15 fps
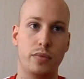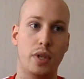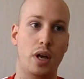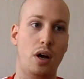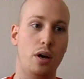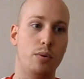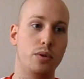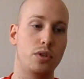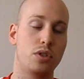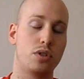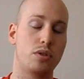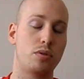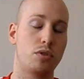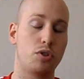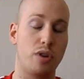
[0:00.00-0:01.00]
that I
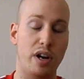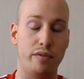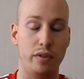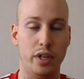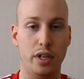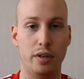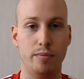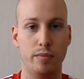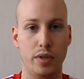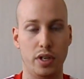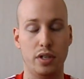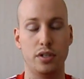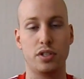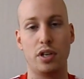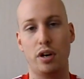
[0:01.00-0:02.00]
was traveling
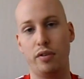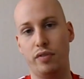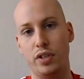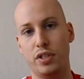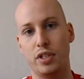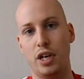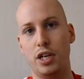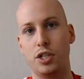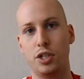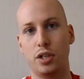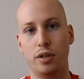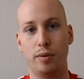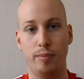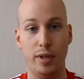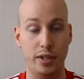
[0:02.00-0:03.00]
in Southeast
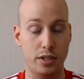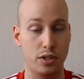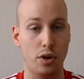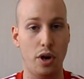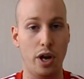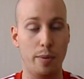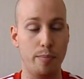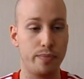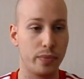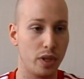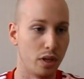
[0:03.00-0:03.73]
Asia at the time.